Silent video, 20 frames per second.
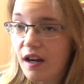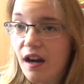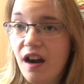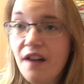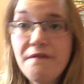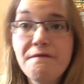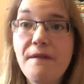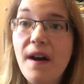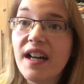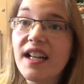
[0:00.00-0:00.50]

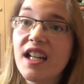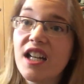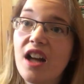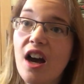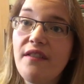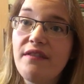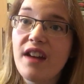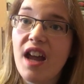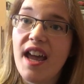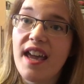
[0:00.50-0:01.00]
I fucking
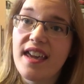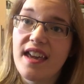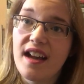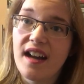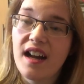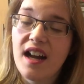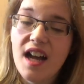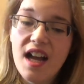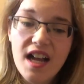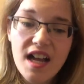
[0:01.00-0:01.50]
love
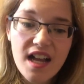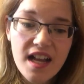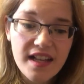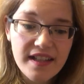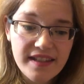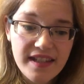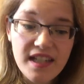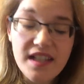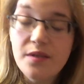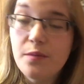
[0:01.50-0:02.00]
Leia.
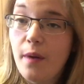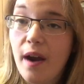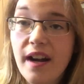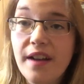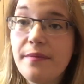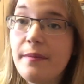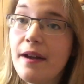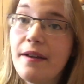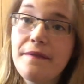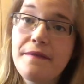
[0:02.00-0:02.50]
She's one
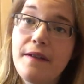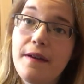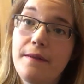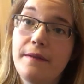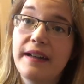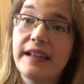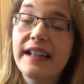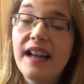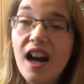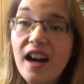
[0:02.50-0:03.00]
of my
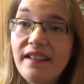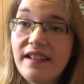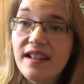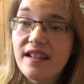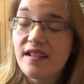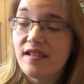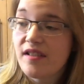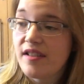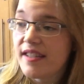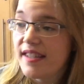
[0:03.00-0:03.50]
favorite
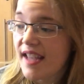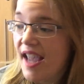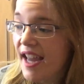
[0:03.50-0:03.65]
characters,